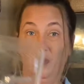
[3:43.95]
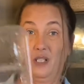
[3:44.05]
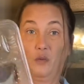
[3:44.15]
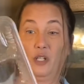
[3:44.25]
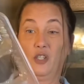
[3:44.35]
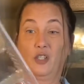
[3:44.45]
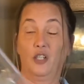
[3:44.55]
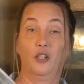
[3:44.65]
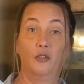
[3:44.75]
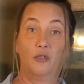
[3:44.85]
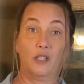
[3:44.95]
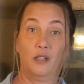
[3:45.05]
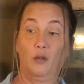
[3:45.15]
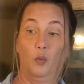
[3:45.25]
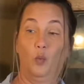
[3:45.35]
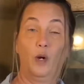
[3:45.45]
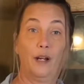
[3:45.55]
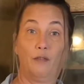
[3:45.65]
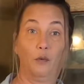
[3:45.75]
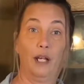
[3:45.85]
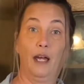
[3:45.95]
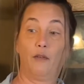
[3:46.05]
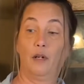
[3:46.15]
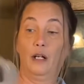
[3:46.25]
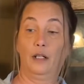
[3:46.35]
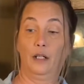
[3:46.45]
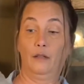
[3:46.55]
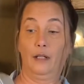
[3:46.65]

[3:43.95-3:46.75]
is we just used whatever we have around here.